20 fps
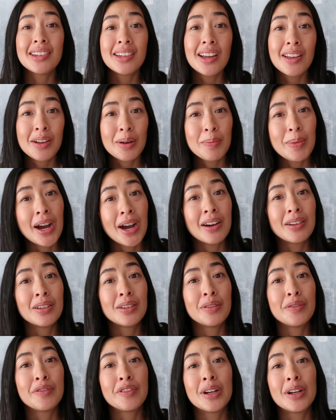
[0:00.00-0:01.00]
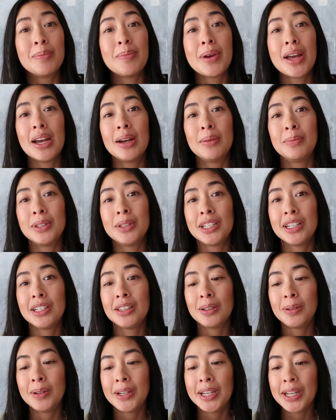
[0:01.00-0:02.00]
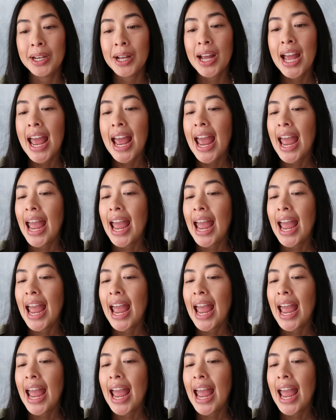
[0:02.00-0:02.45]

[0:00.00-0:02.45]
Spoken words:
another pattern from Emilie,